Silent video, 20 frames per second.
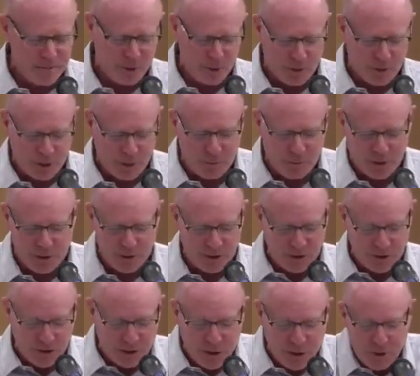them to
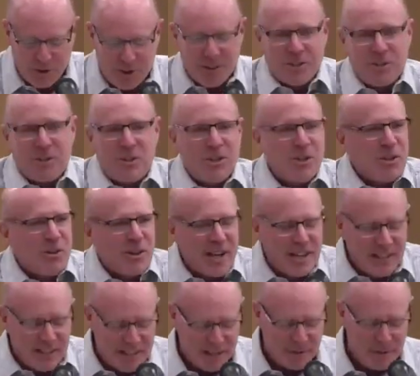experience the cuteness, you know,
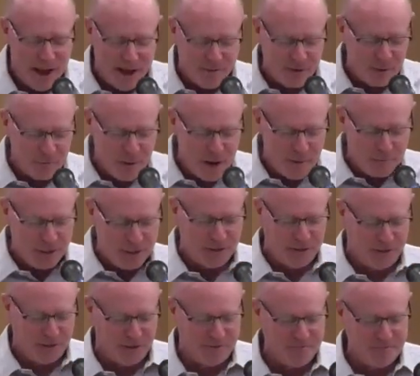kind of like having
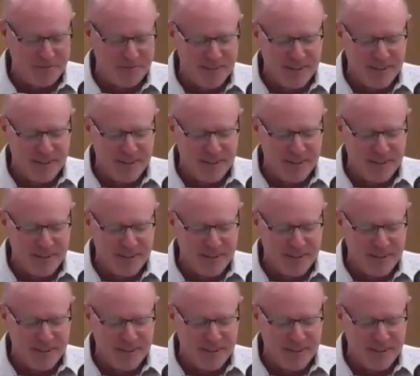puppies.